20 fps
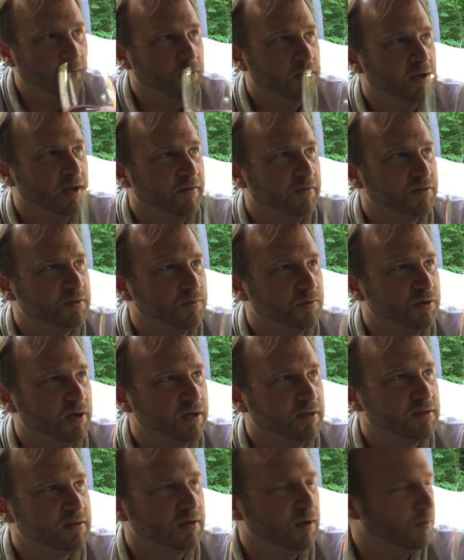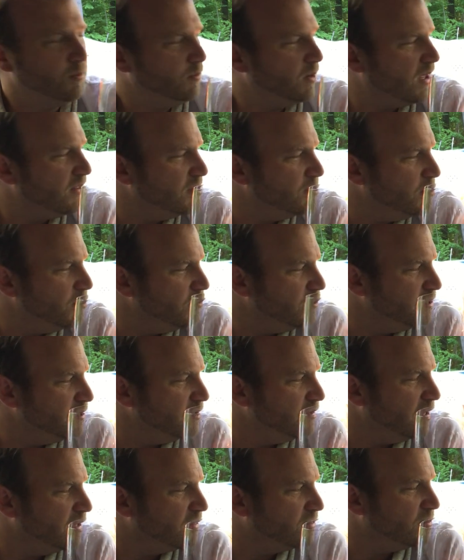want to have some drinks. So I think we only did
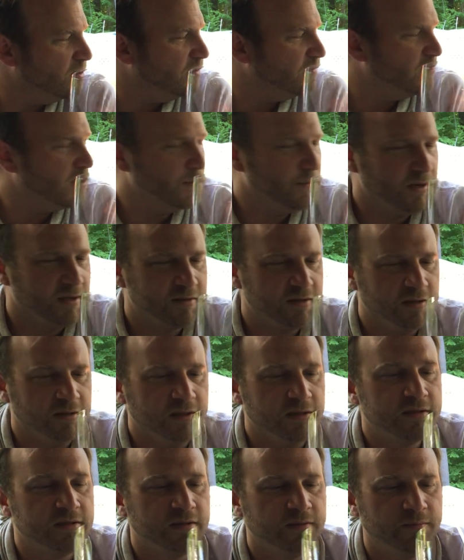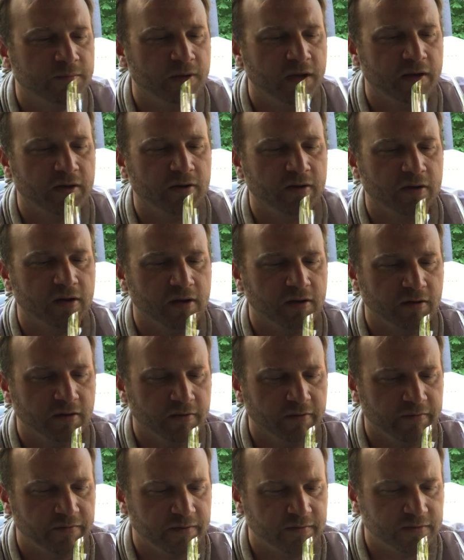like 35 minutes on this. Probably could have got
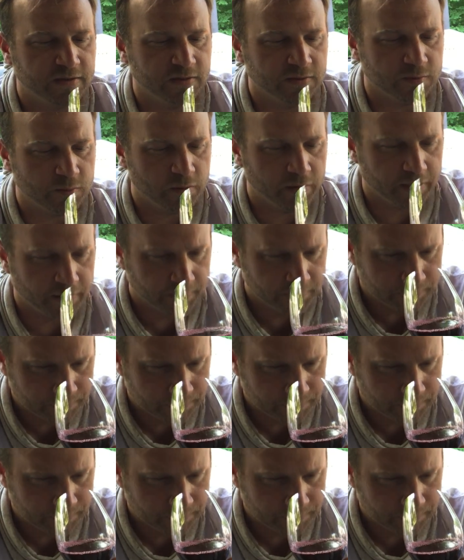another 15, 20.